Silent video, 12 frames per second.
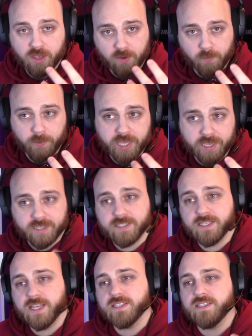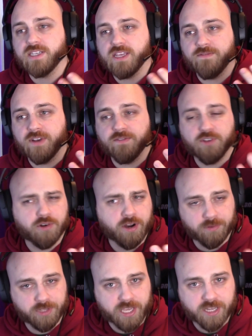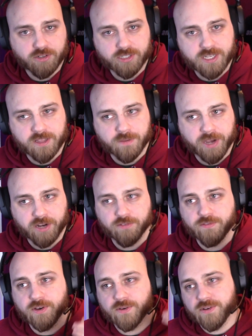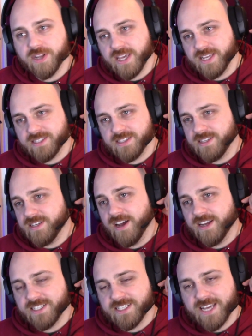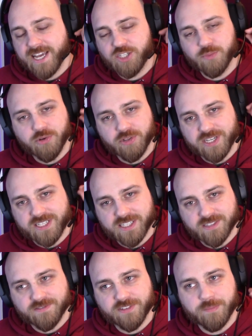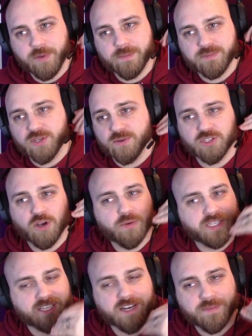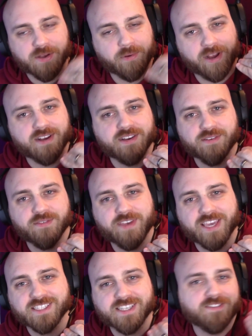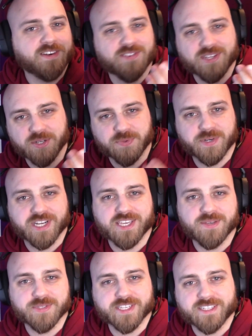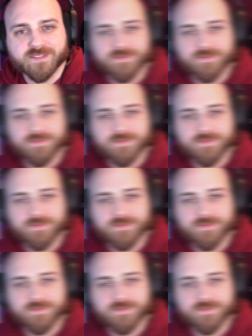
weak, since even if you're not really interested in the microphone, it's not detachable and it doesn't flip up, so it's always going to be right in your face even if you don't want to use it.